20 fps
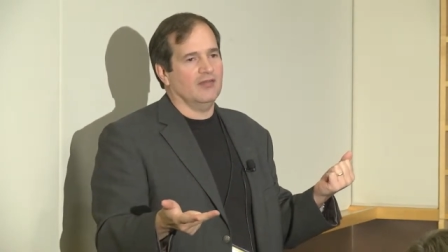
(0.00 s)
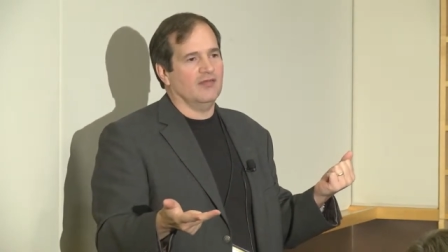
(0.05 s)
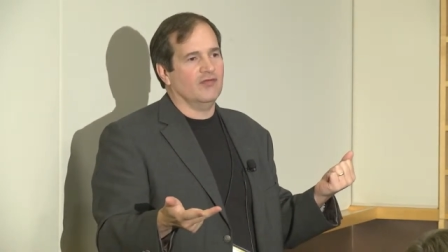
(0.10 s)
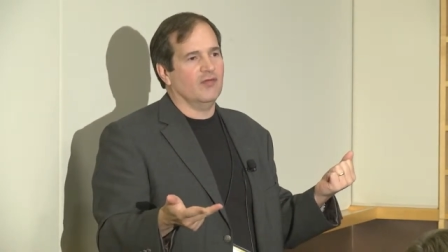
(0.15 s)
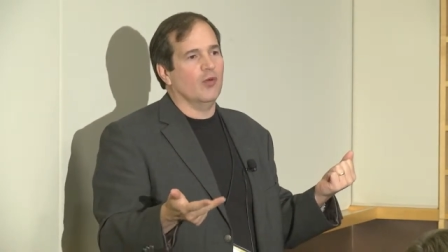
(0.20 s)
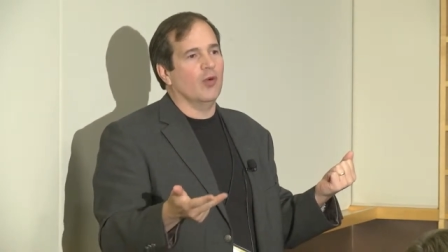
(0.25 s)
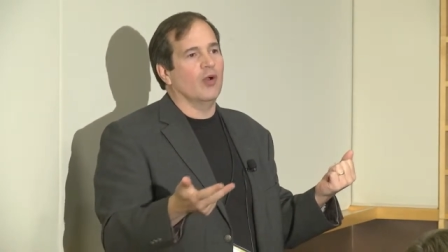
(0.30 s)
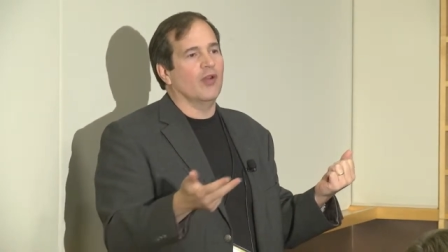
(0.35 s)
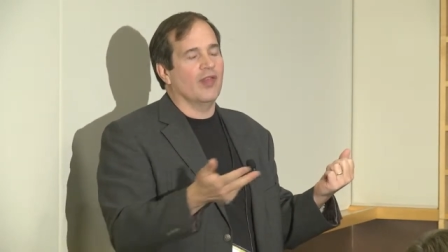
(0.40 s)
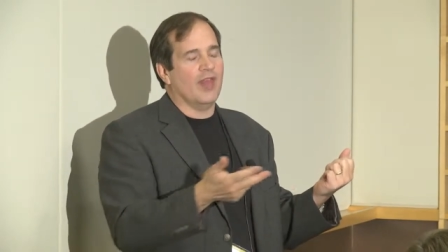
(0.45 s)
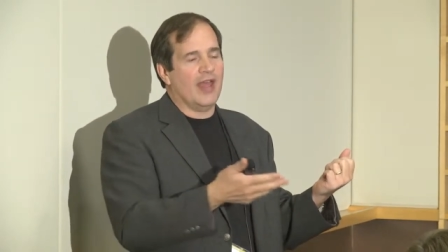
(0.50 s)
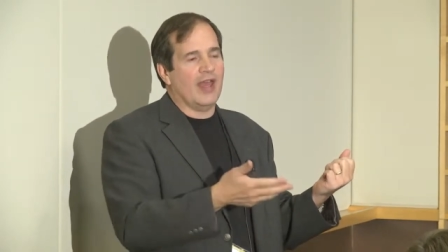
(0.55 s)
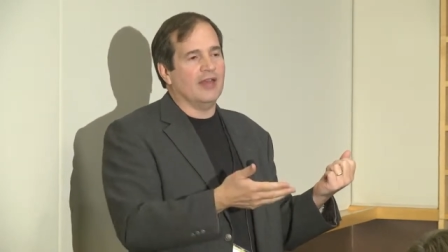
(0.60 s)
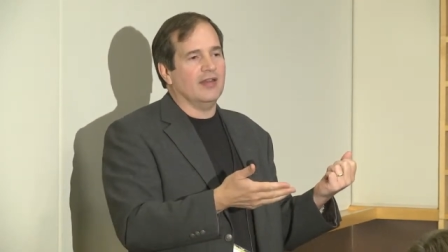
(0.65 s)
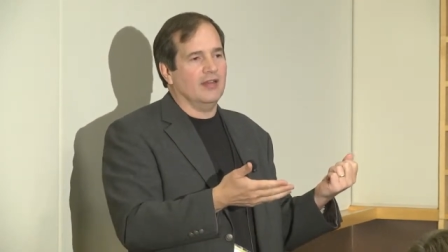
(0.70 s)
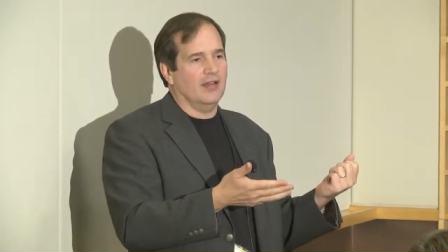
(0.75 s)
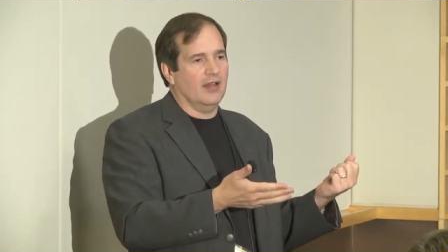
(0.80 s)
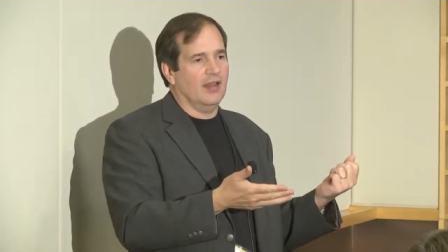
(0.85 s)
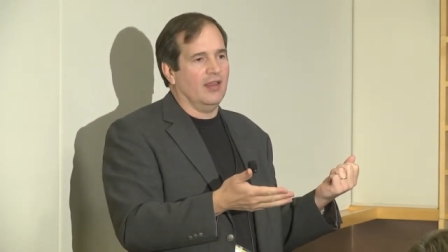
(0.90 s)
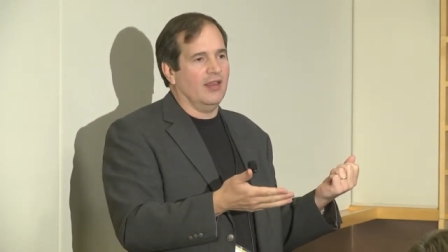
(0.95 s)
for
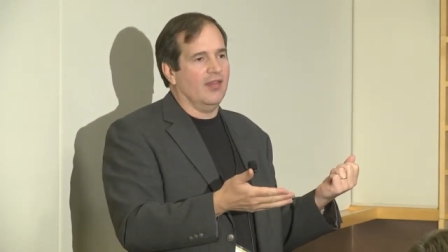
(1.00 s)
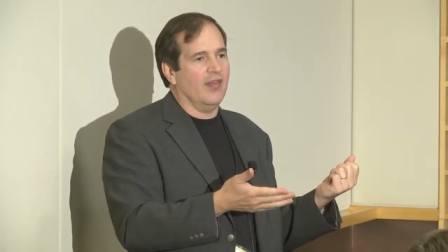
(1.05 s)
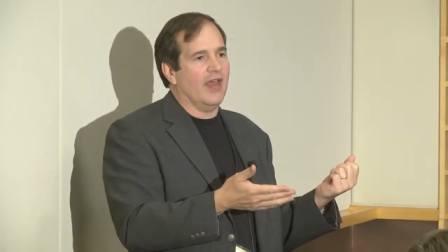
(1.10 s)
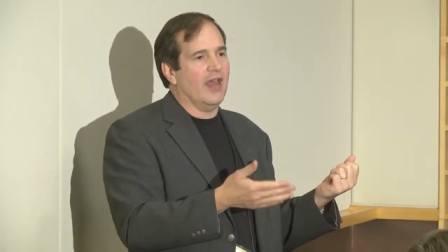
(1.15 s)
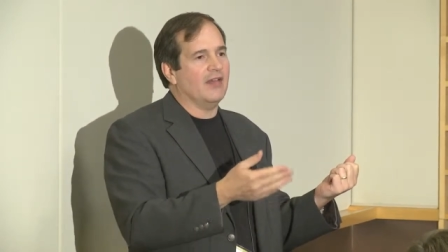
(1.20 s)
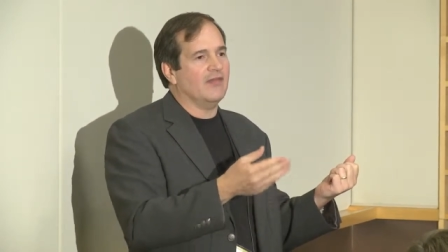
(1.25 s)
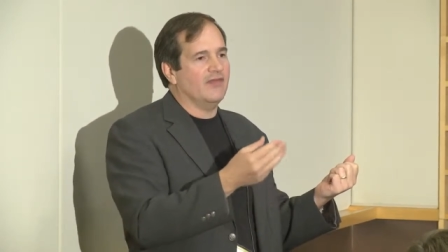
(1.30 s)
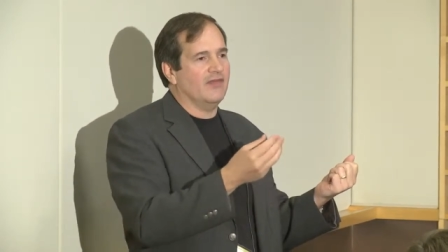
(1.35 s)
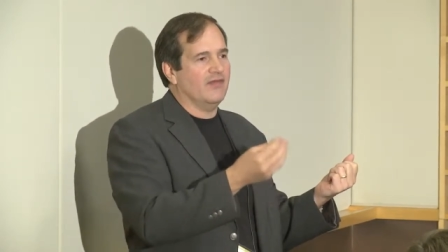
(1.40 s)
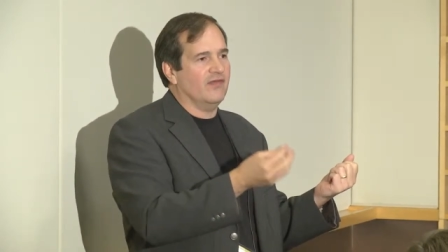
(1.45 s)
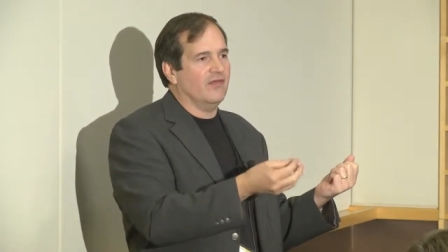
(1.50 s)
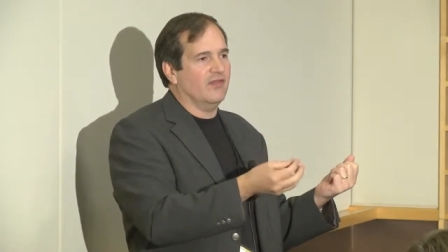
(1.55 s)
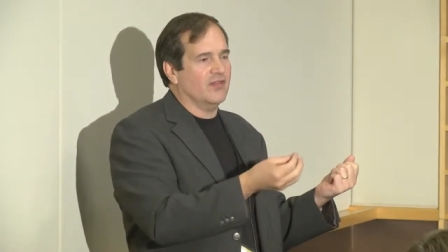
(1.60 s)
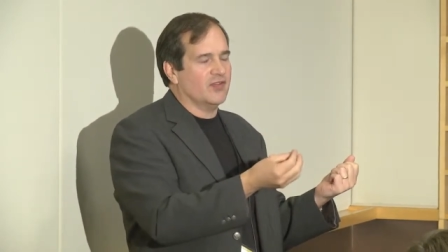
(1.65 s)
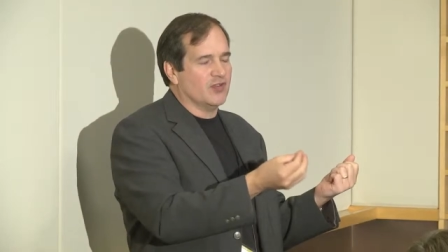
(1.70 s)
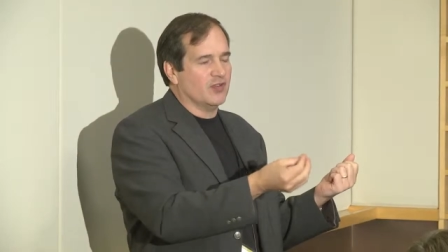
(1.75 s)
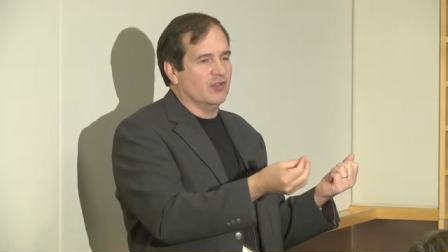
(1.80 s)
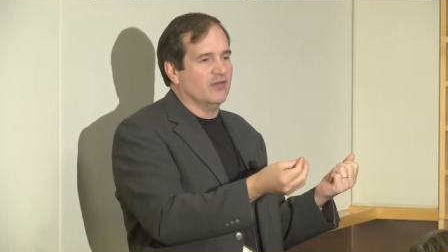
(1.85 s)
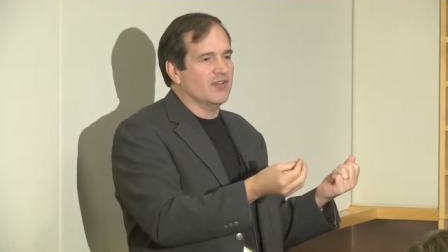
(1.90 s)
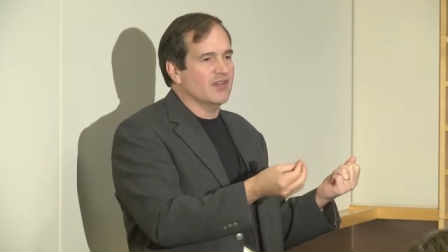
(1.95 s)
that
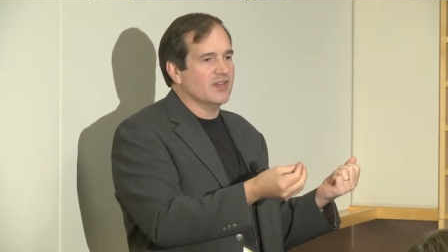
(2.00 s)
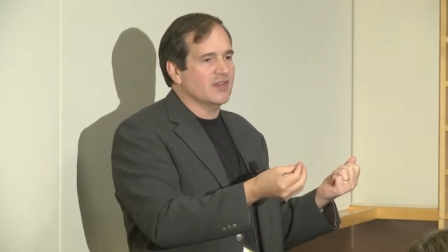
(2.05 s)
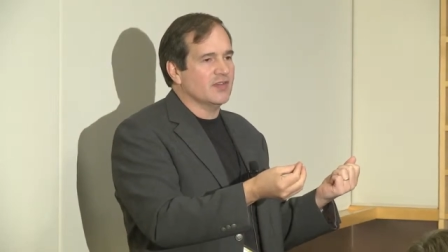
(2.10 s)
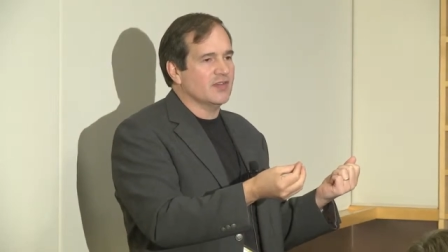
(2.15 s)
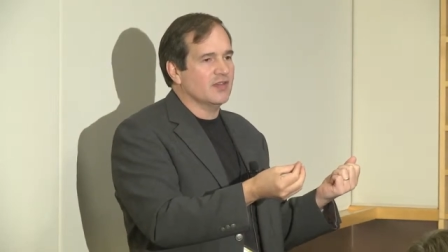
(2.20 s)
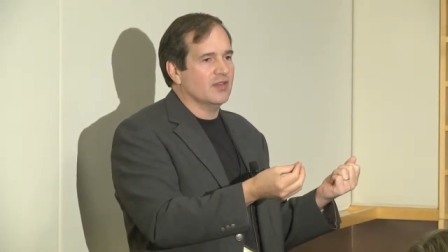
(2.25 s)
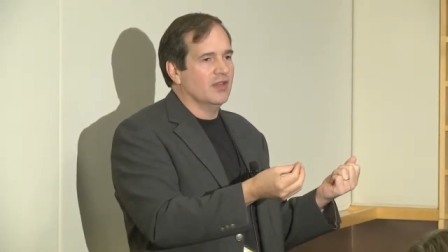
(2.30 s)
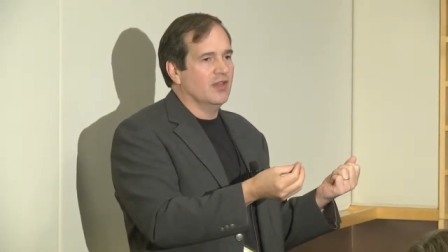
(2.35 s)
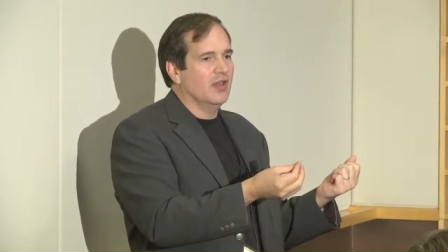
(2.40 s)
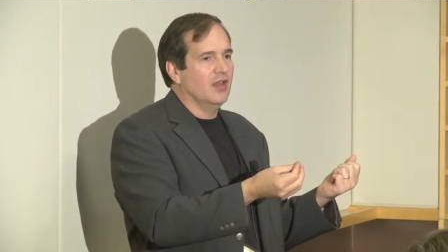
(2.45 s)
service.